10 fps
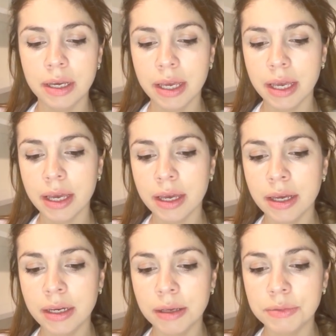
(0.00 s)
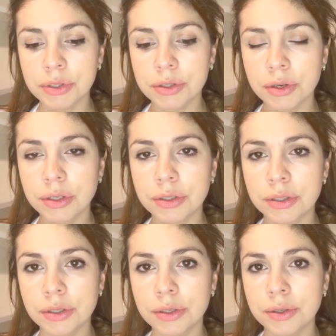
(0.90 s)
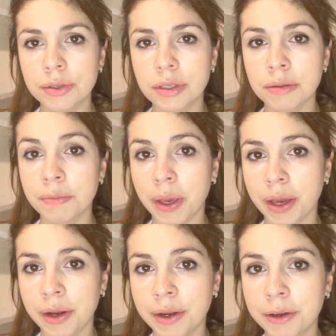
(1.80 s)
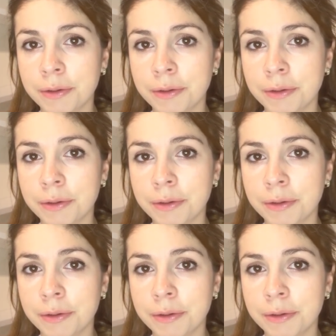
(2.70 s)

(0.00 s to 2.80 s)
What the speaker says: And I'm just going to compare.